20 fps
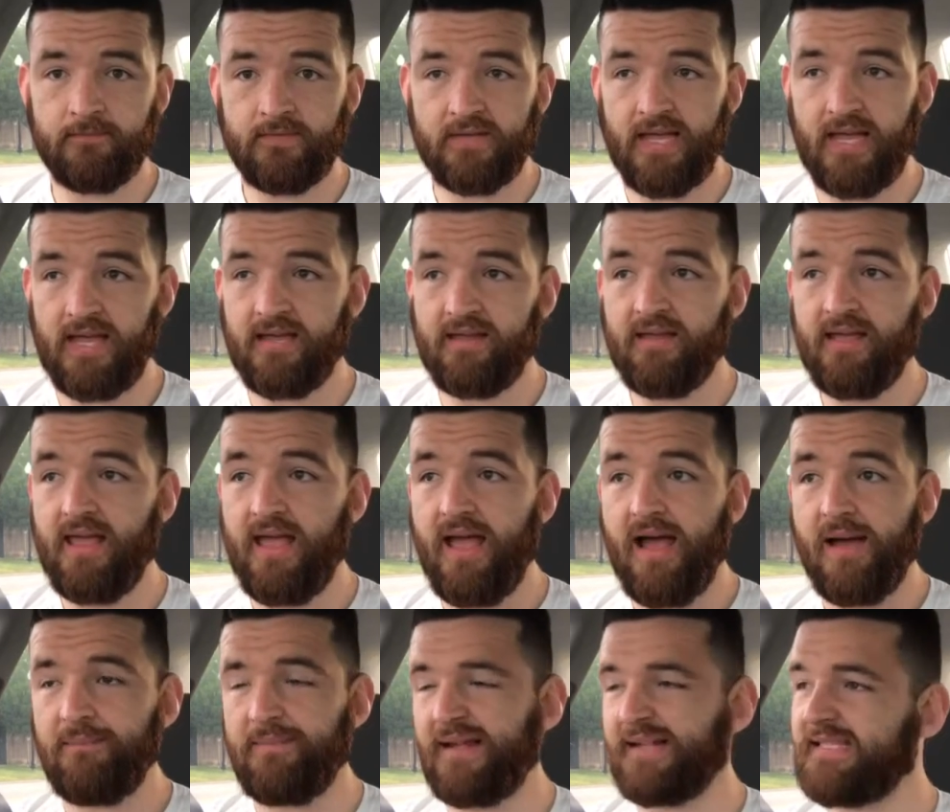Okay?
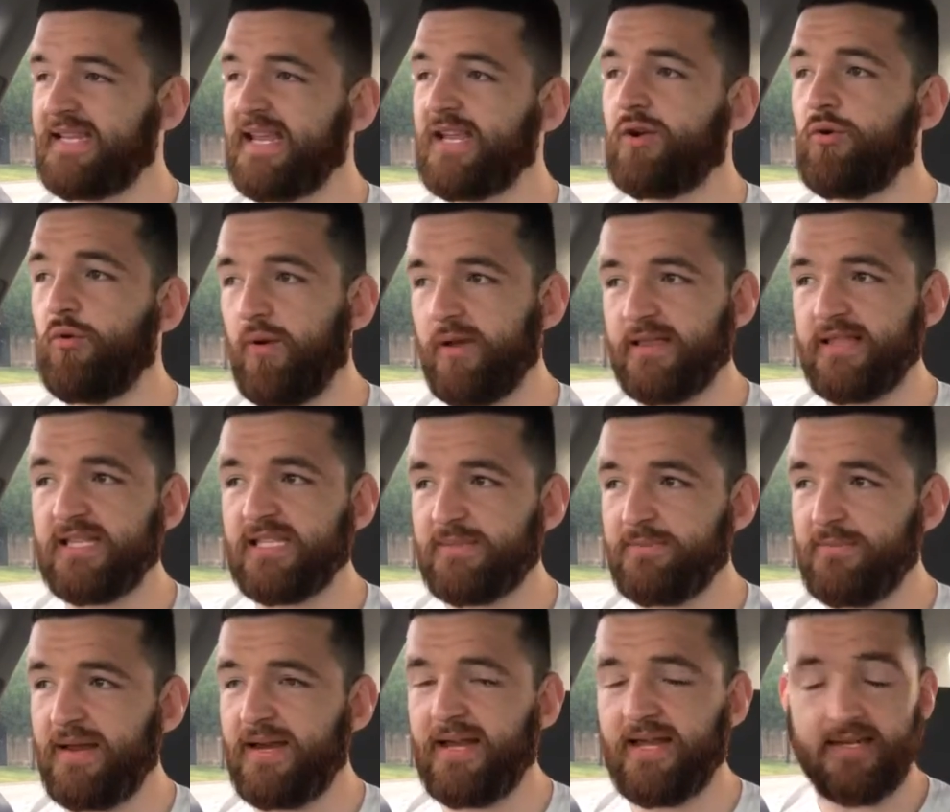I'm not saying quit this
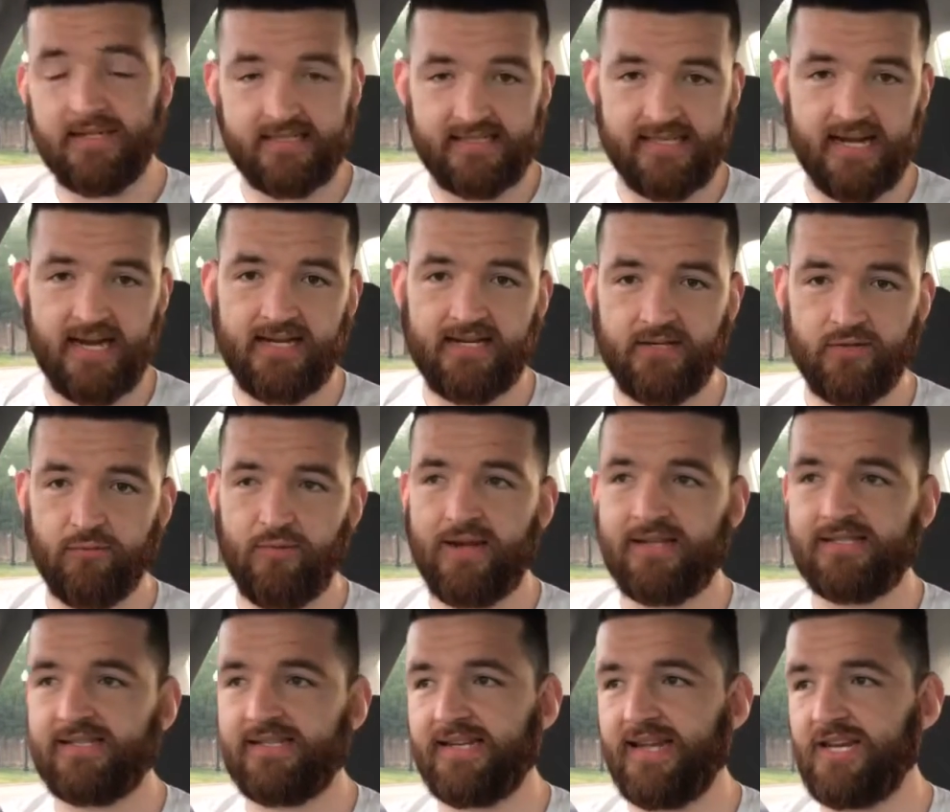minute and sign in your
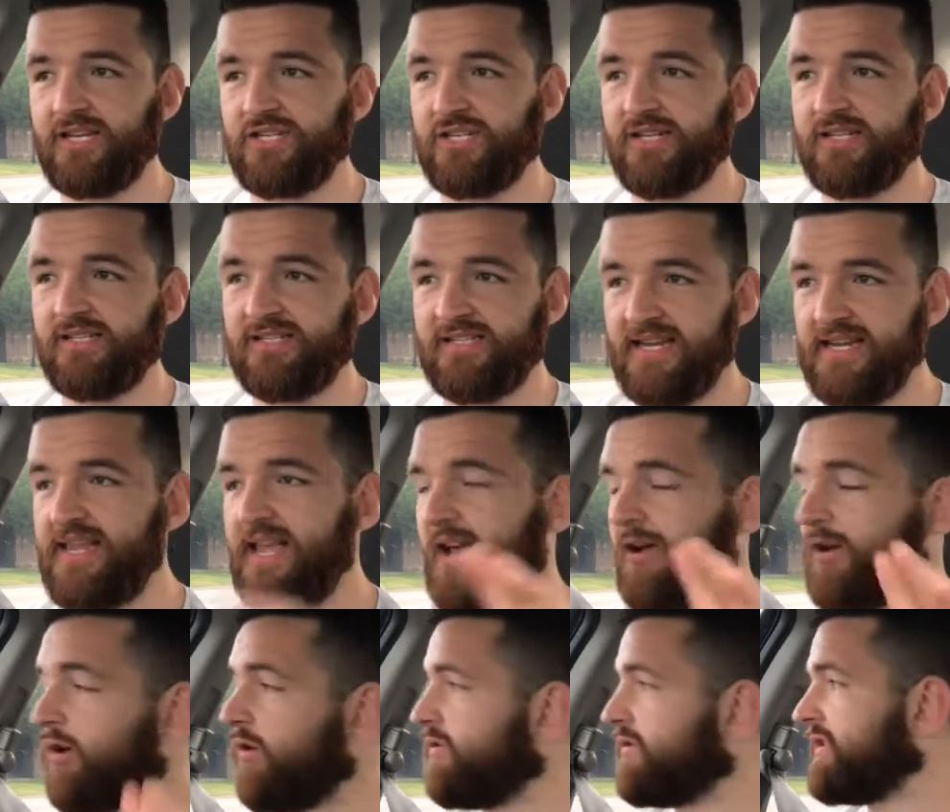resignation and say,
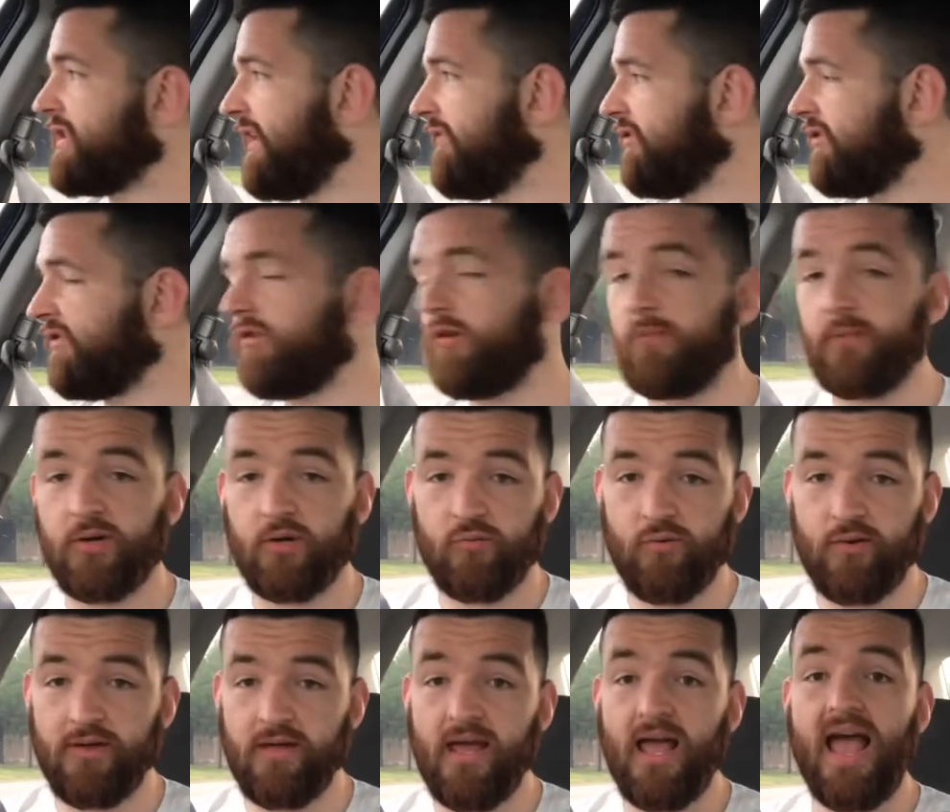yeah, Coach David told me to
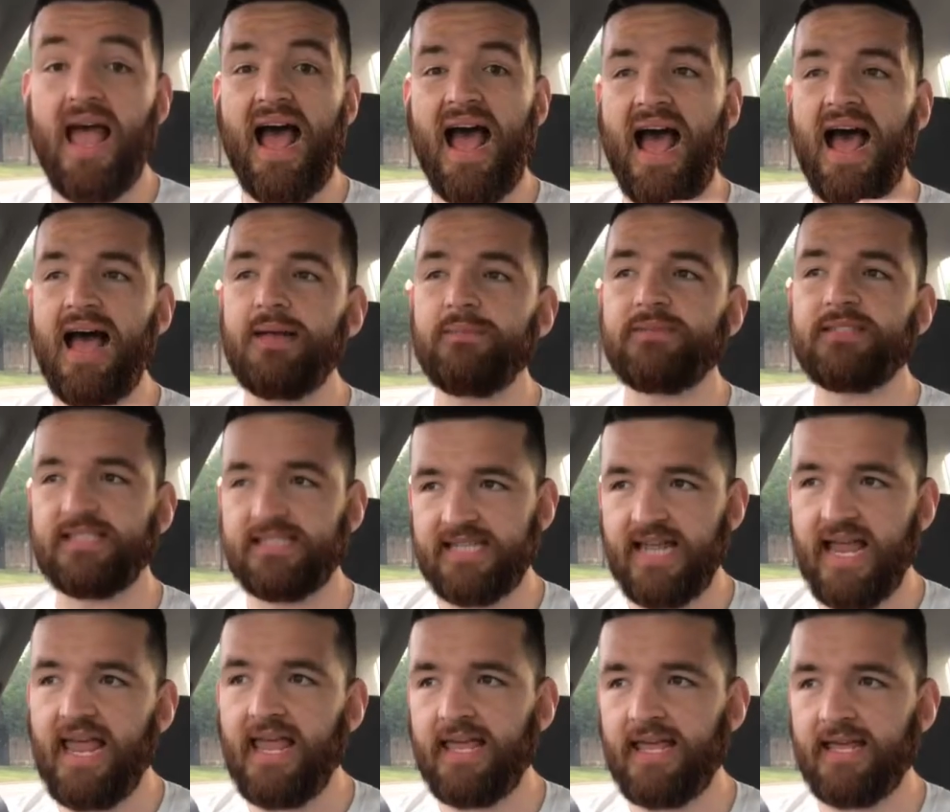quit. I'm
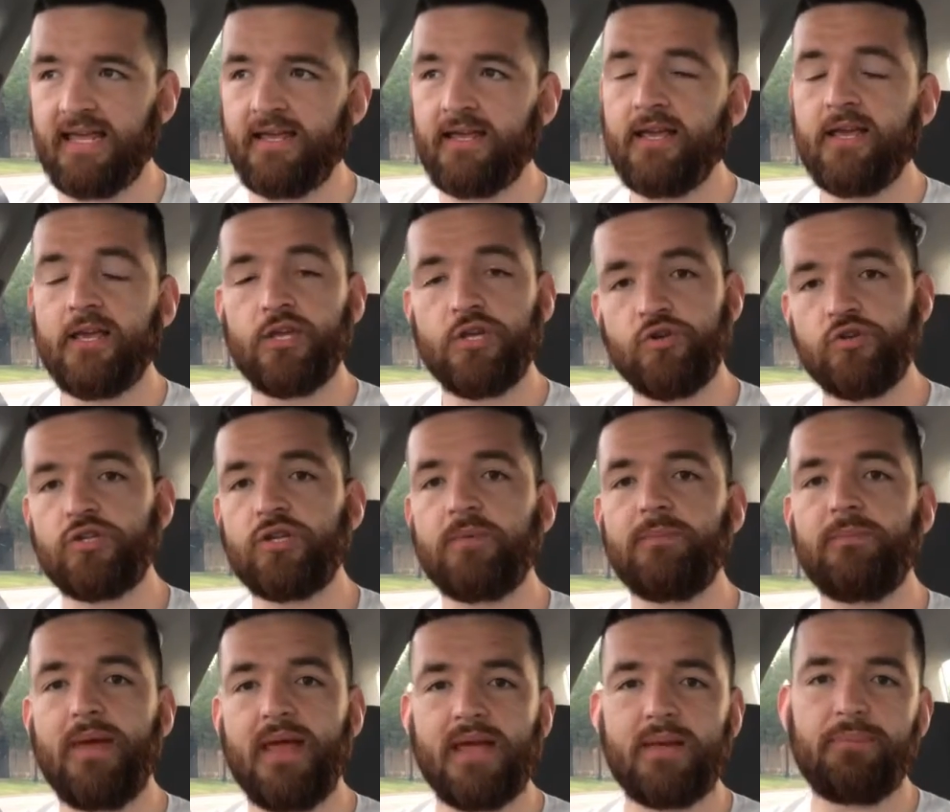saying you
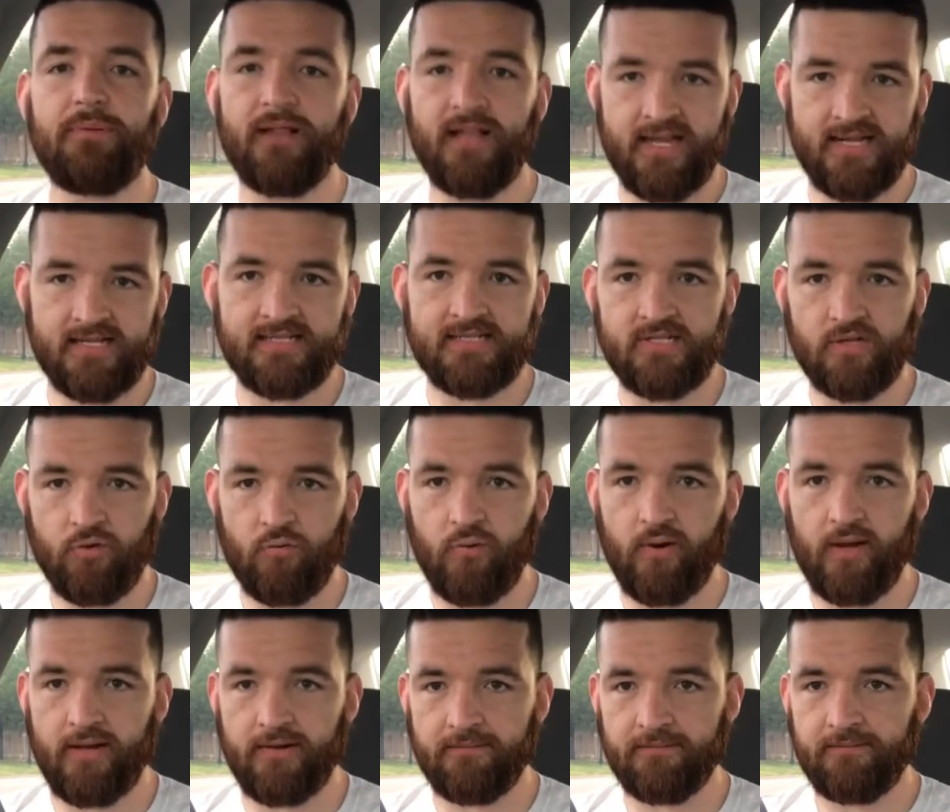should make plans to
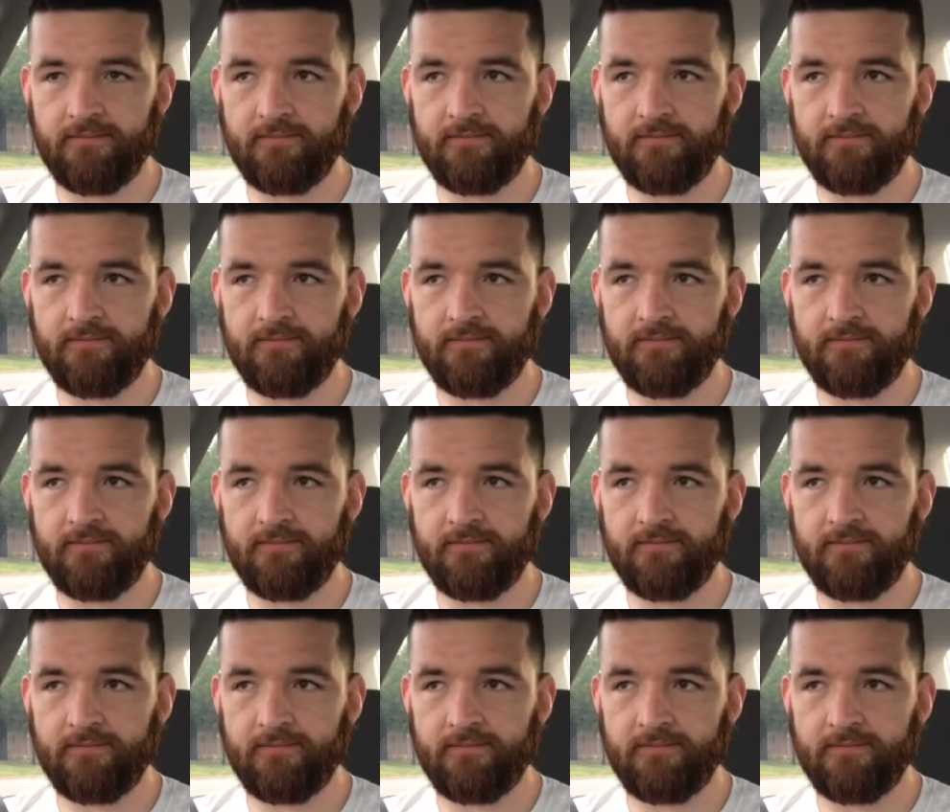quit.